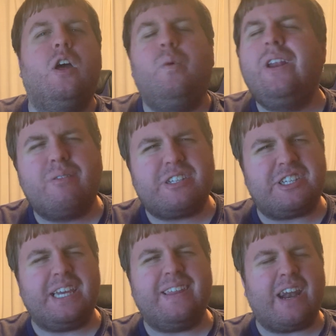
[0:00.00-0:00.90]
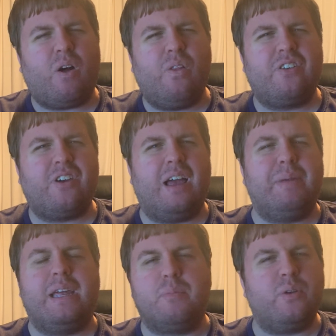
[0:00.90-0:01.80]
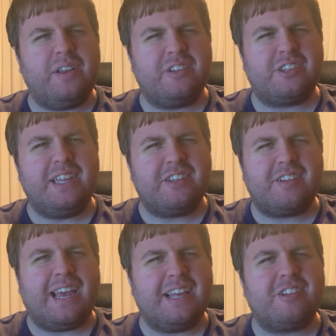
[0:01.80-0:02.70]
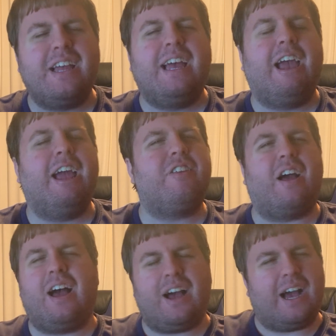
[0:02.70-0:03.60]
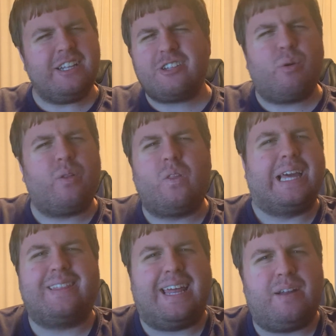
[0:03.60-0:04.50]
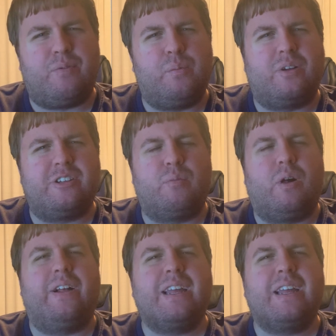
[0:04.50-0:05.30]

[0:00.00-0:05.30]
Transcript: We don't see that all the time in movies these days, and I sort of like that every once in a while.